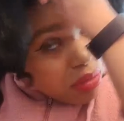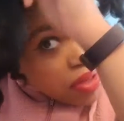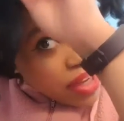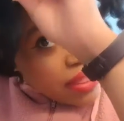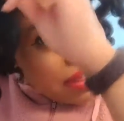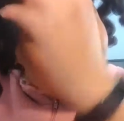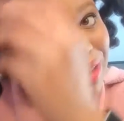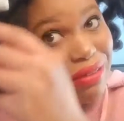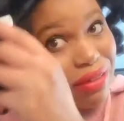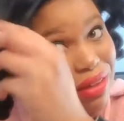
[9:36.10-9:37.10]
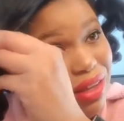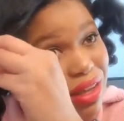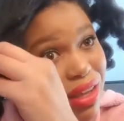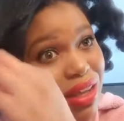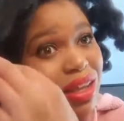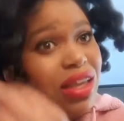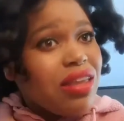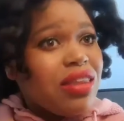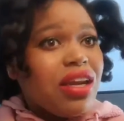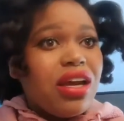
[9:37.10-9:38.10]
but I think
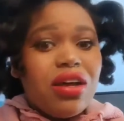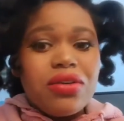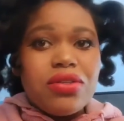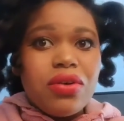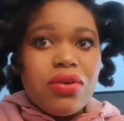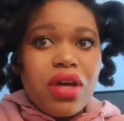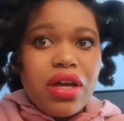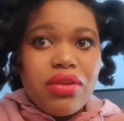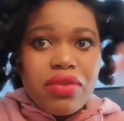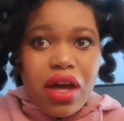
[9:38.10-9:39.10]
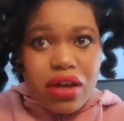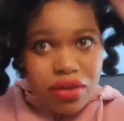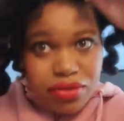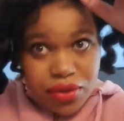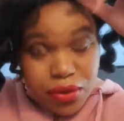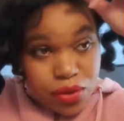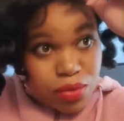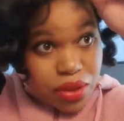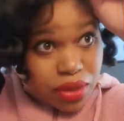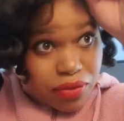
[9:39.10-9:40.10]
that I also kind of got
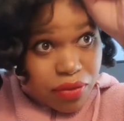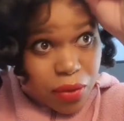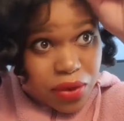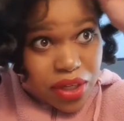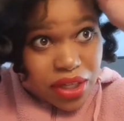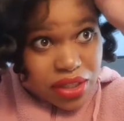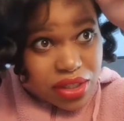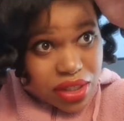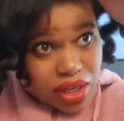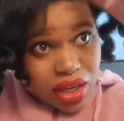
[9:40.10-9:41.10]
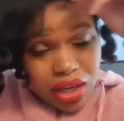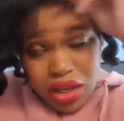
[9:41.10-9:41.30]
confused with the 40s.